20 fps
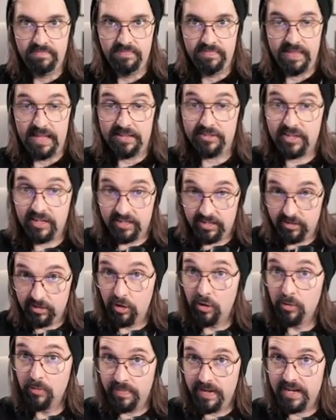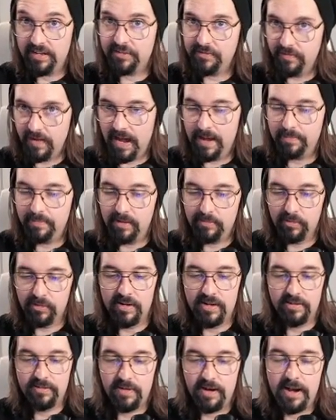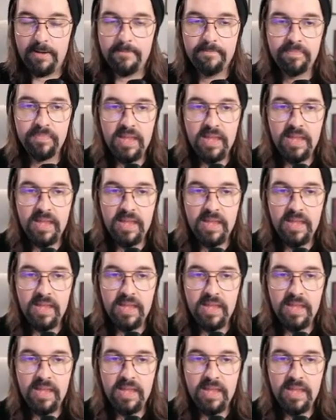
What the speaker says: That's kind of the home base vibe that we're in, right?